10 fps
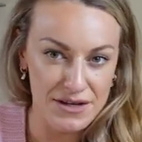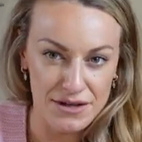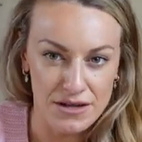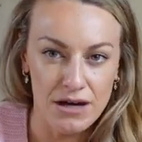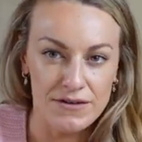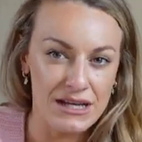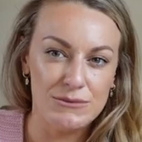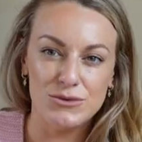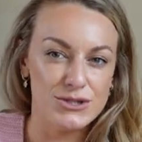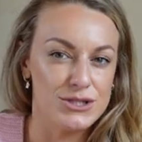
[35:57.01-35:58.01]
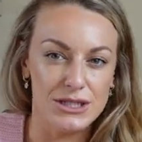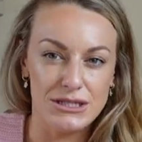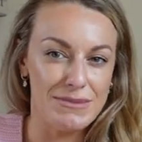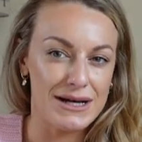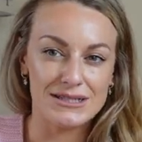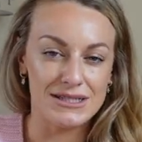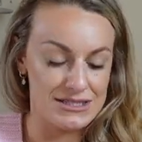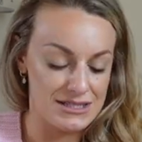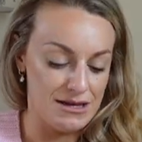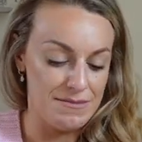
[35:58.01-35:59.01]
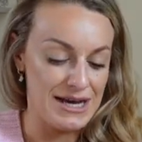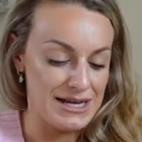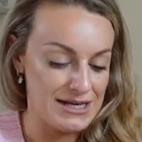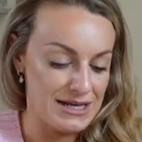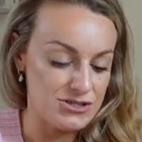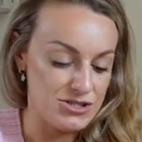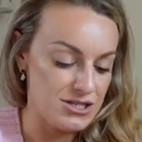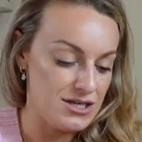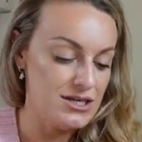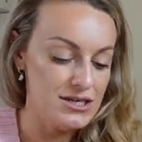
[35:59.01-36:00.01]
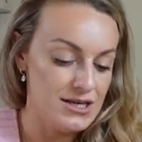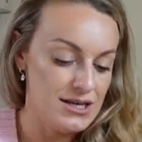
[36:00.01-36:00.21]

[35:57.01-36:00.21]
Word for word: going to go for like a more sturdy basket style bag next year.